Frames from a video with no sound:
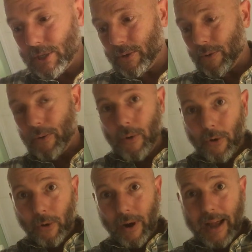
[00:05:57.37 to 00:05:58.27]
to
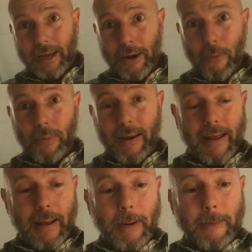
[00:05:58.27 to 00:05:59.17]
crack it open
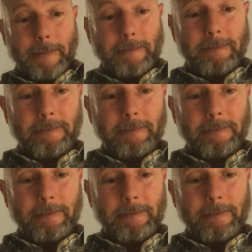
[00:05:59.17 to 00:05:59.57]
now.